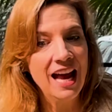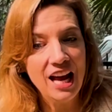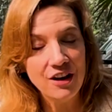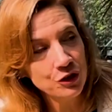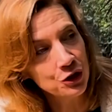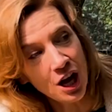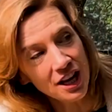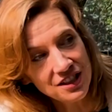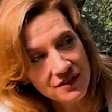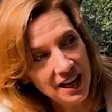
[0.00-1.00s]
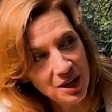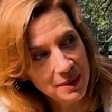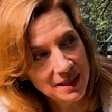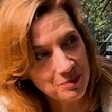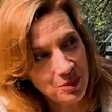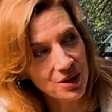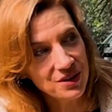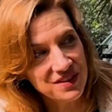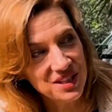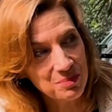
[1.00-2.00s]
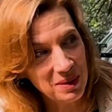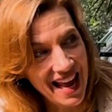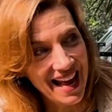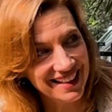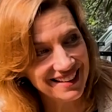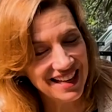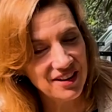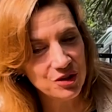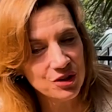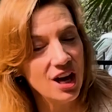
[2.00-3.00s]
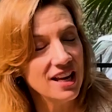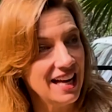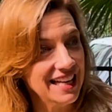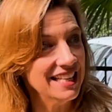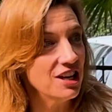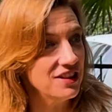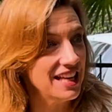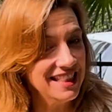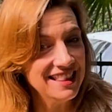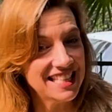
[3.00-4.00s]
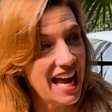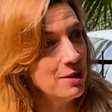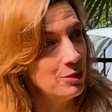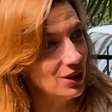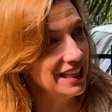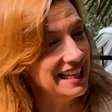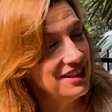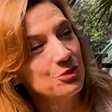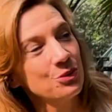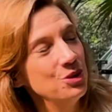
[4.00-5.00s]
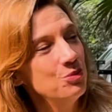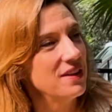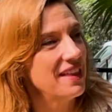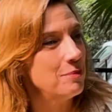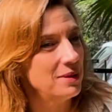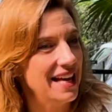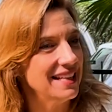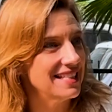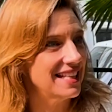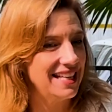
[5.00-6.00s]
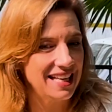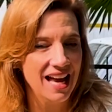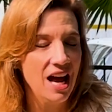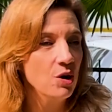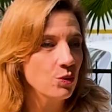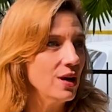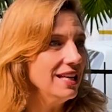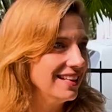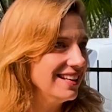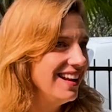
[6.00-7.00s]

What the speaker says: if you're not developing part of this plan, if you're not in the table and in the room when that plan is getting written